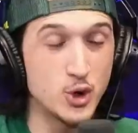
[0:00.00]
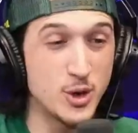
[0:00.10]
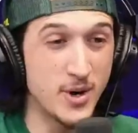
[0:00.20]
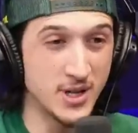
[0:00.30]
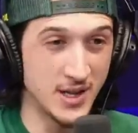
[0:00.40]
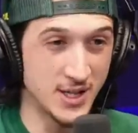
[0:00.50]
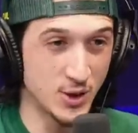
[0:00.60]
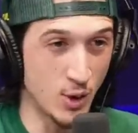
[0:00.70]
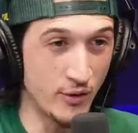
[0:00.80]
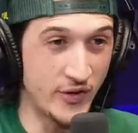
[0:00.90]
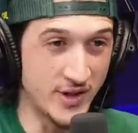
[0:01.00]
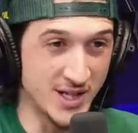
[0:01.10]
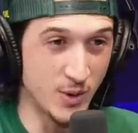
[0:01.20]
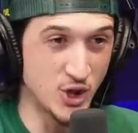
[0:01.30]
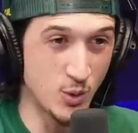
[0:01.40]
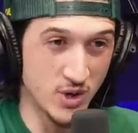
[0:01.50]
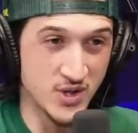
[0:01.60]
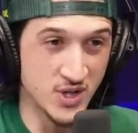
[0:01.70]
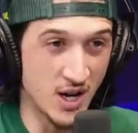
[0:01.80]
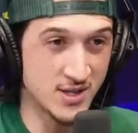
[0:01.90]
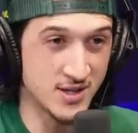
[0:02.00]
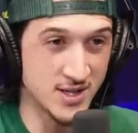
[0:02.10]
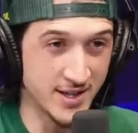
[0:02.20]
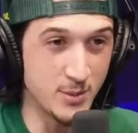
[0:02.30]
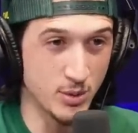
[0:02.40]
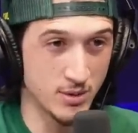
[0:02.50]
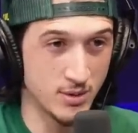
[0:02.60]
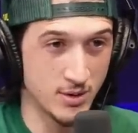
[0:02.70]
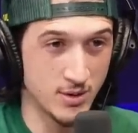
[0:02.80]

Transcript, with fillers: she barely likes her own feet that's why she wears socks to sleep i